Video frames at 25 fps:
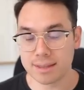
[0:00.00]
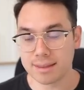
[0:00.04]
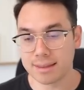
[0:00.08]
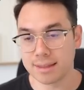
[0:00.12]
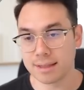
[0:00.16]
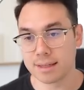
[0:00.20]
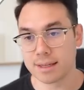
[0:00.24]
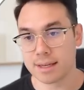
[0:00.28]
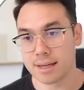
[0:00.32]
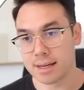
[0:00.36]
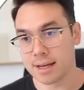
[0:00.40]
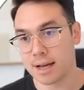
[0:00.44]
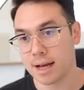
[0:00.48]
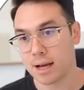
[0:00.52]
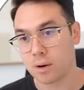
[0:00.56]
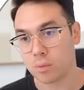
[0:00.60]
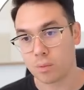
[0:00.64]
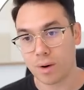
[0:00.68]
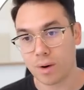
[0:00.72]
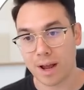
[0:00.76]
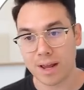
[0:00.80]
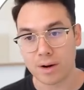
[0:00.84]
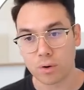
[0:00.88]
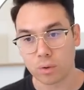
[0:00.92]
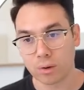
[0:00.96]
the
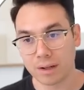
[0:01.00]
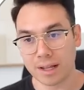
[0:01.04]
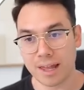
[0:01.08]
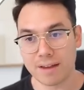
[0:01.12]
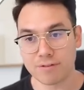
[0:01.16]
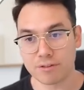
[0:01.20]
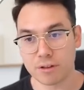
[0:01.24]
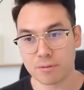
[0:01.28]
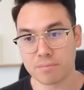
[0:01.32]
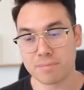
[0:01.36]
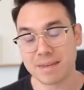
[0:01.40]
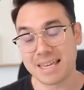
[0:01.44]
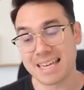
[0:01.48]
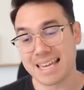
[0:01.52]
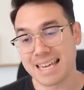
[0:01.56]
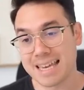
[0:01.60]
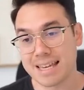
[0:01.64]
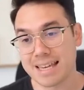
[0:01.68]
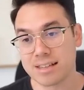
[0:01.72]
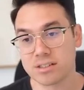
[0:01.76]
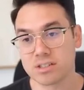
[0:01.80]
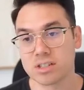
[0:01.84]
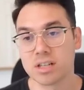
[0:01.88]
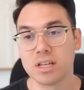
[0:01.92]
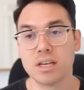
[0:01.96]
right or left of me
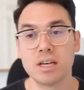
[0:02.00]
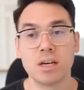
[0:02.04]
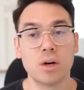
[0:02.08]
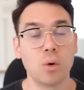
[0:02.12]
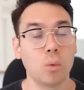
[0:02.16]
is,